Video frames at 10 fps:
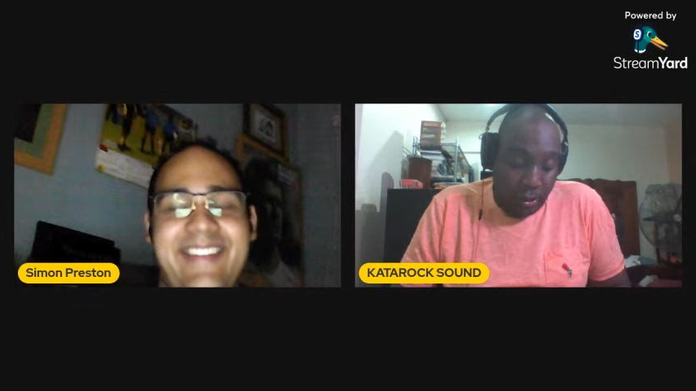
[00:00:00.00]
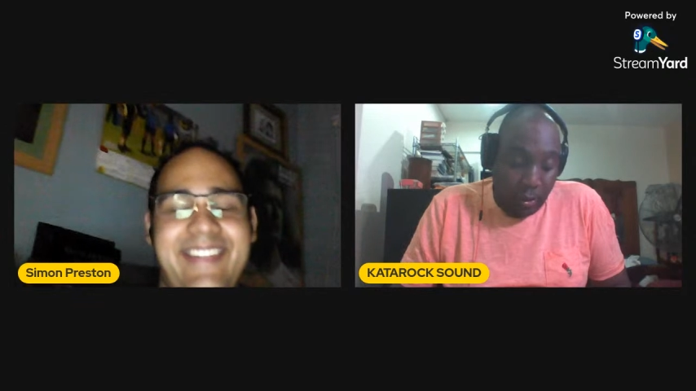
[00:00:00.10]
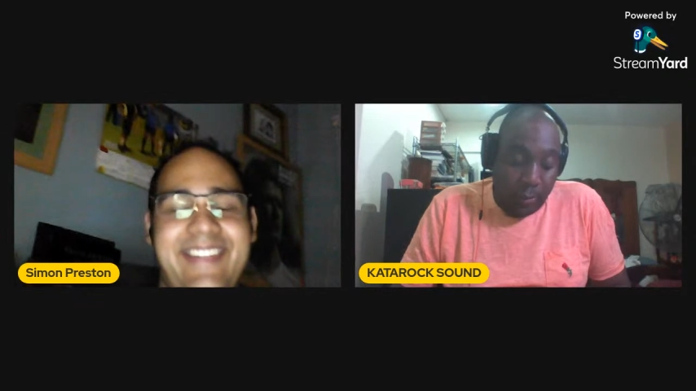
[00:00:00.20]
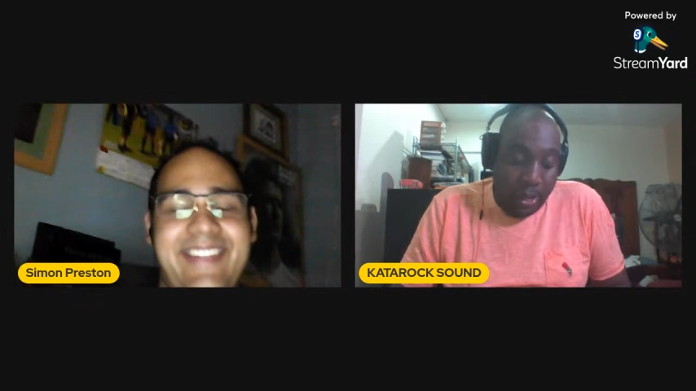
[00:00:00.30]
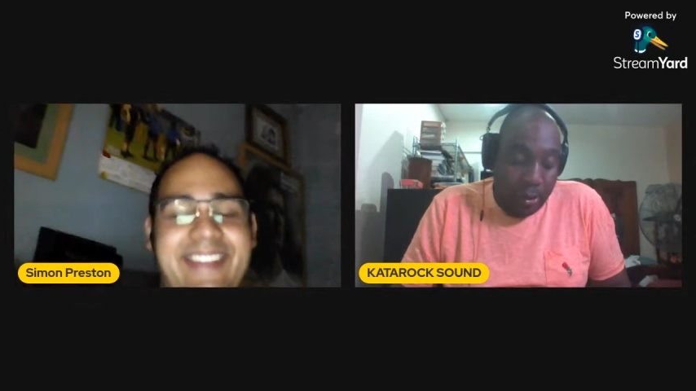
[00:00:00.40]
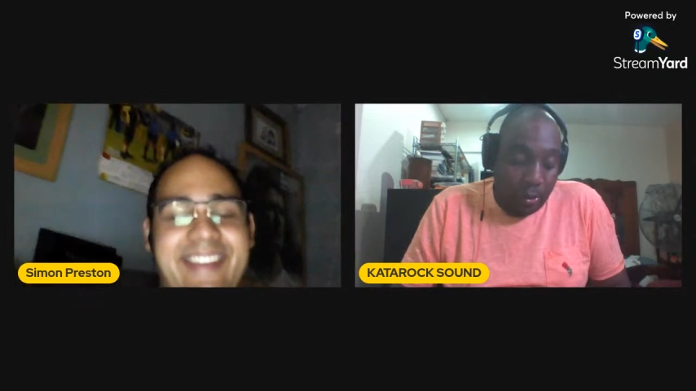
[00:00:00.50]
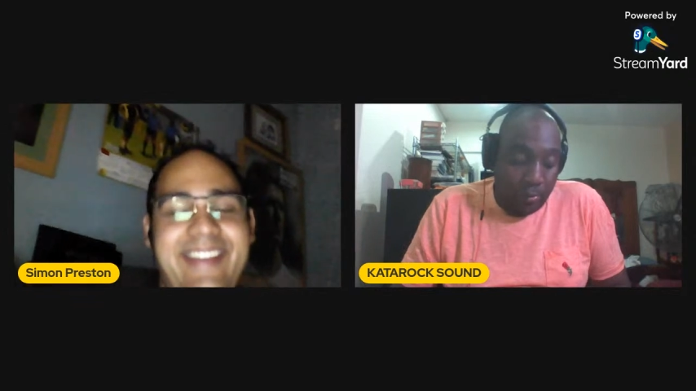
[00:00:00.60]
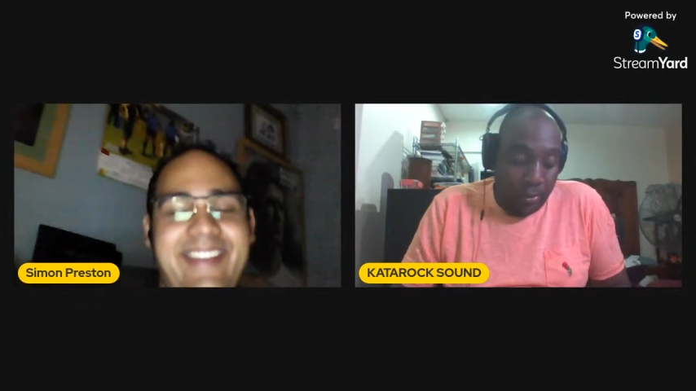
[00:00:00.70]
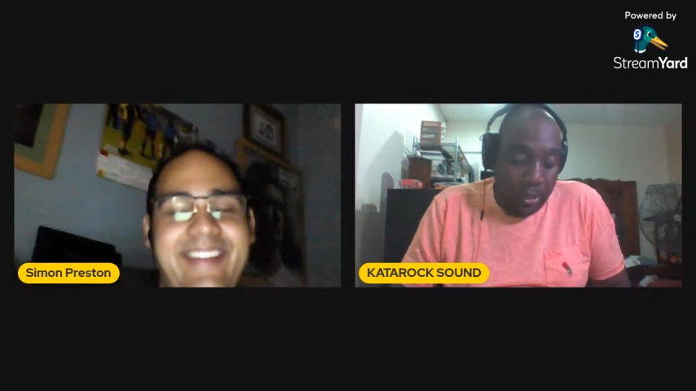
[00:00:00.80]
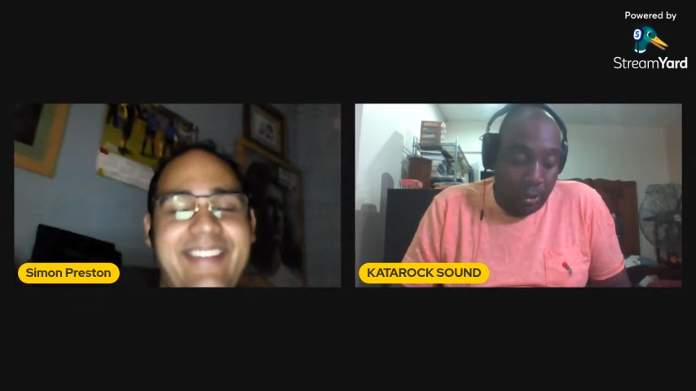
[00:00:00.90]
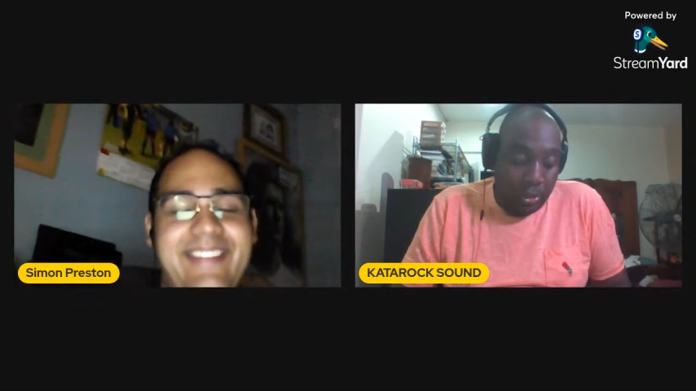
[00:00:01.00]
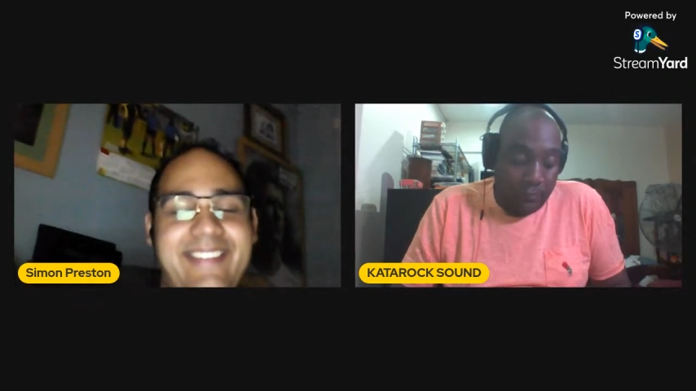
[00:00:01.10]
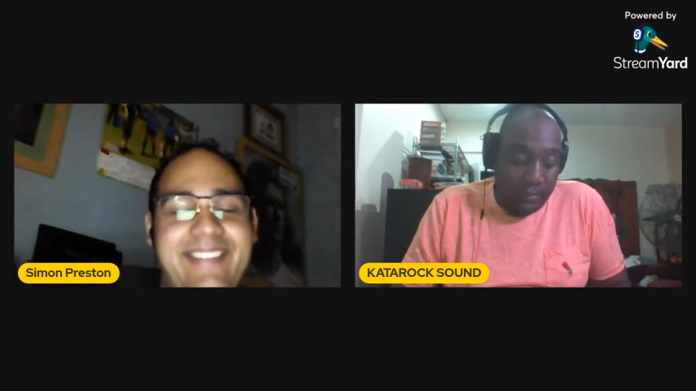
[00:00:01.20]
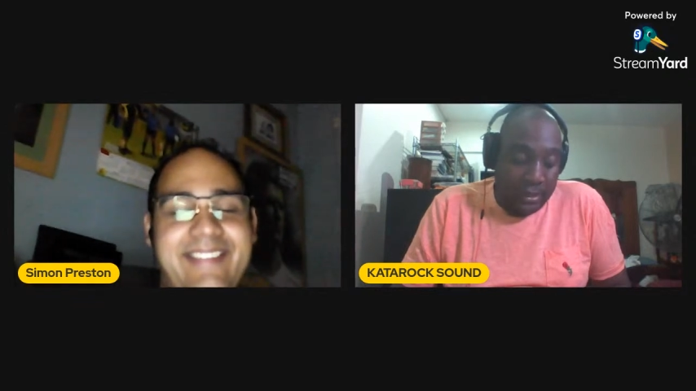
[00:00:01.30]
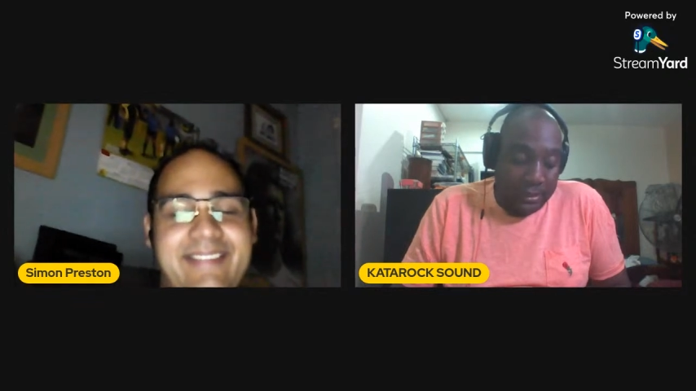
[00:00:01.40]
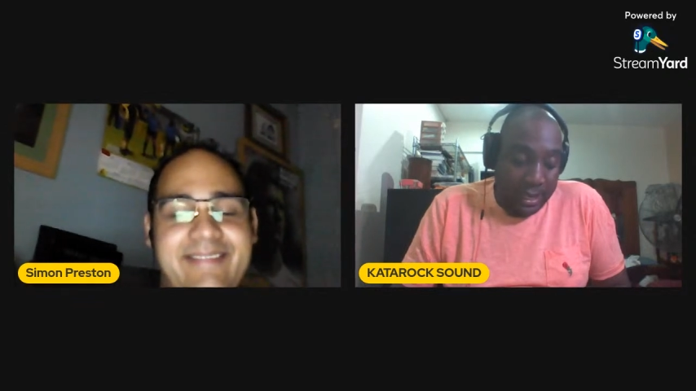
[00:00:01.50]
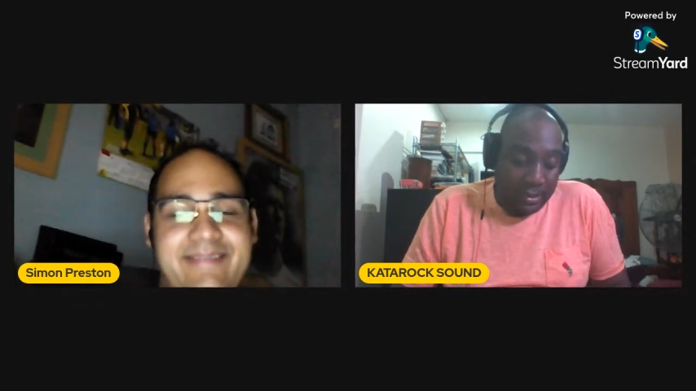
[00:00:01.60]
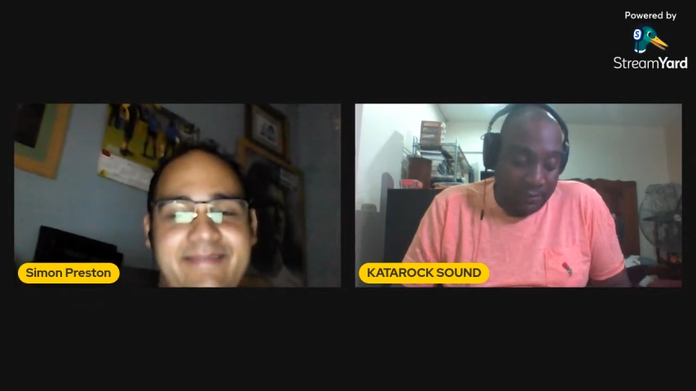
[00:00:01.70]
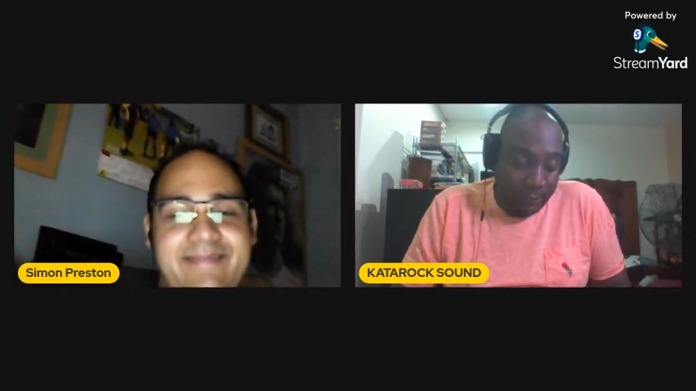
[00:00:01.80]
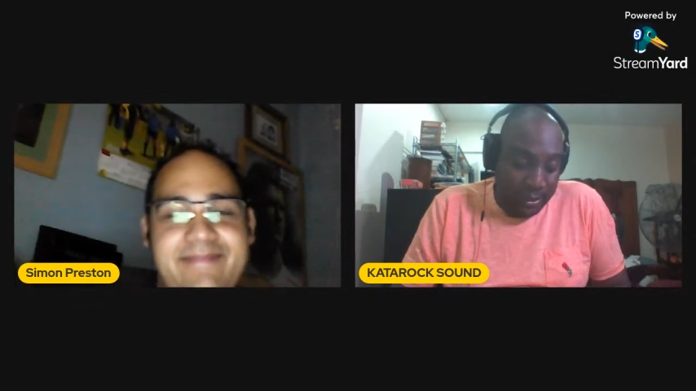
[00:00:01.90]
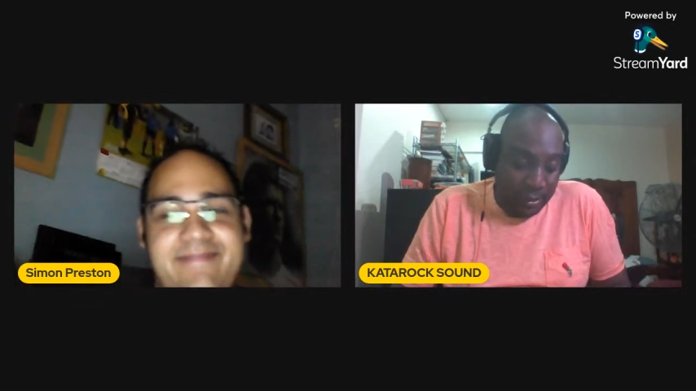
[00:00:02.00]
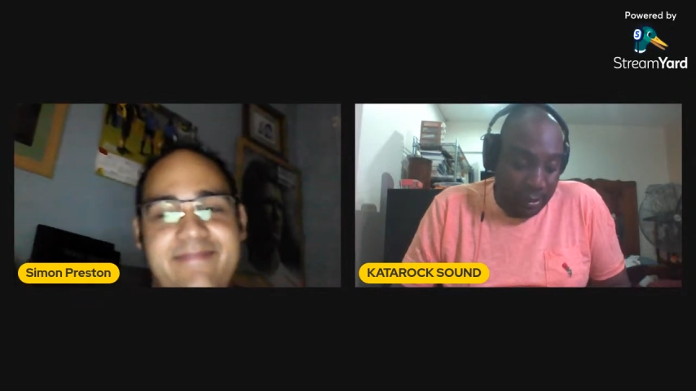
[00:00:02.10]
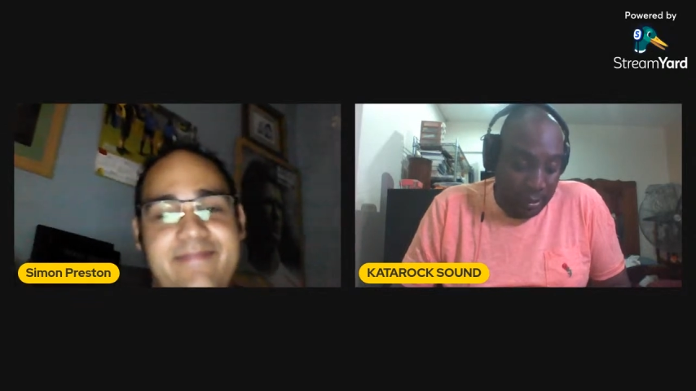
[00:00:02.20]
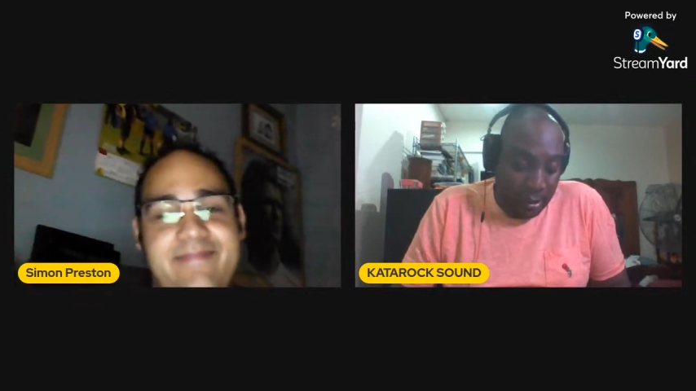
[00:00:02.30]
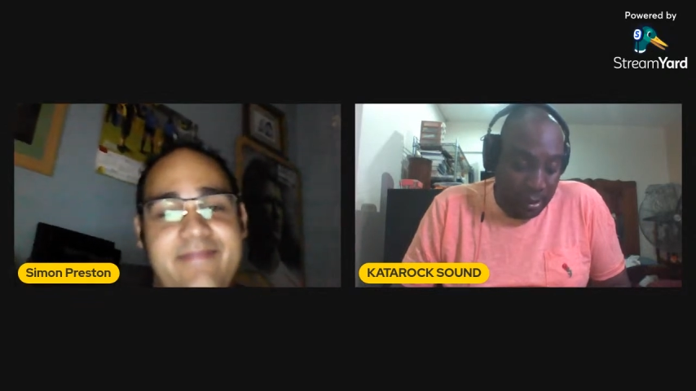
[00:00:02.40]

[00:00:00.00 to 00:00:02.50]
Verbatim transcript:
Speaker 1: no, we are looking we are looking for that kind of player.